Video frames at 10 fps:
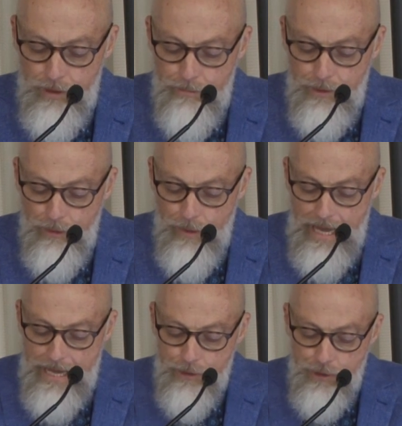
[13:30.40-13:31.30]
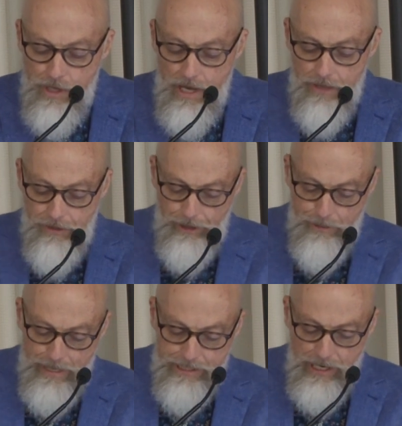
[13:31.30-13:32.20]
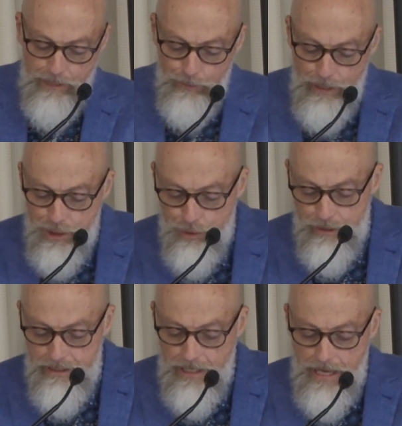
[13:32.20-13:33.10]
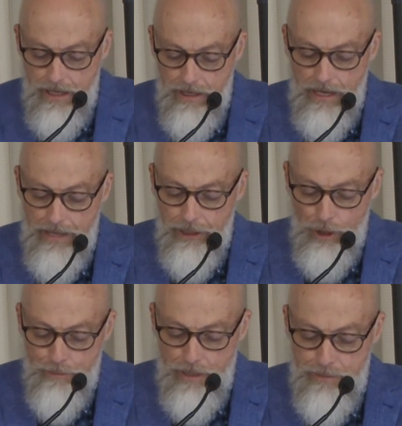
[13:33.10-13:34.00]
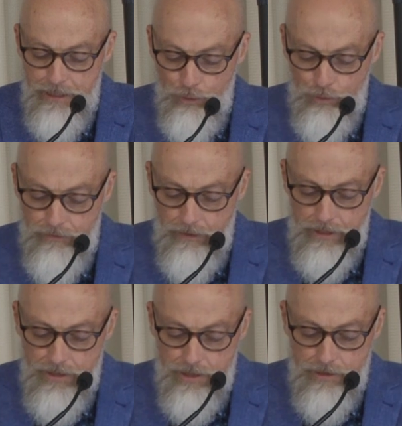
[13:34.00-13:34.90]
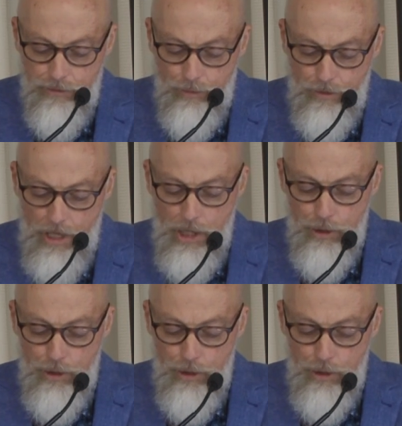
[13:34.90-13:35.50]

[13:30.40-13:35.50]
wood and build the house that I may take pleasure in it and that I may be glorified, says the Lord.